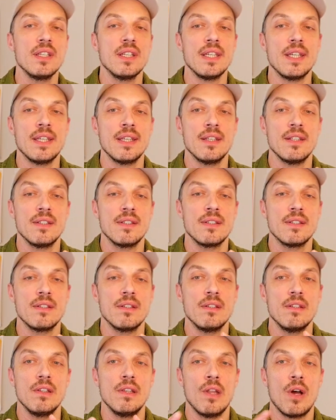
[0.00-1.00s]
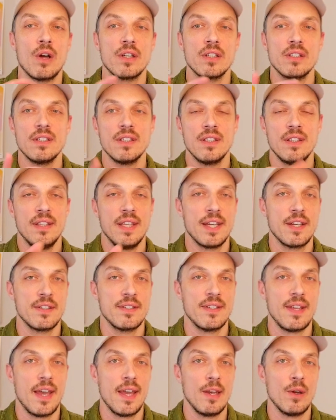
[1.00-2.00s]
is locked in their
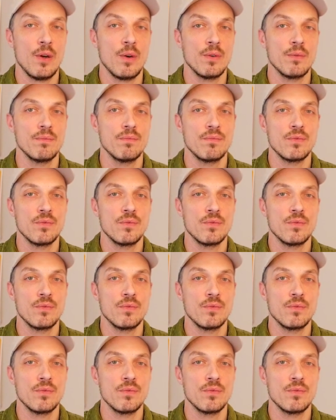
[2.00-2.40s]
silo.